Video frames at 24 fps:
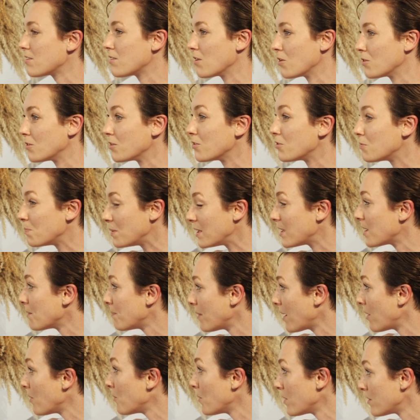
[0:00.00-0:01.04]
though, to speak
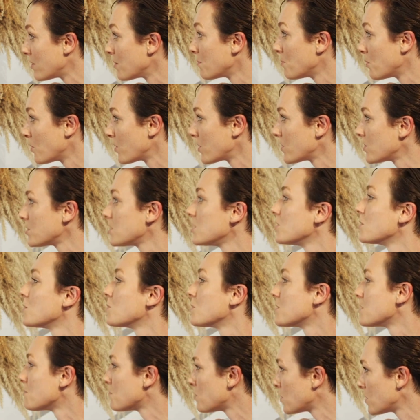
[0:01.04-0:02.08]
about what's important to you and
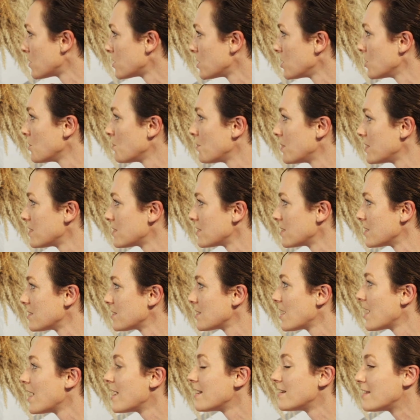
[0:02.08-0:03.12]
what's important to your business,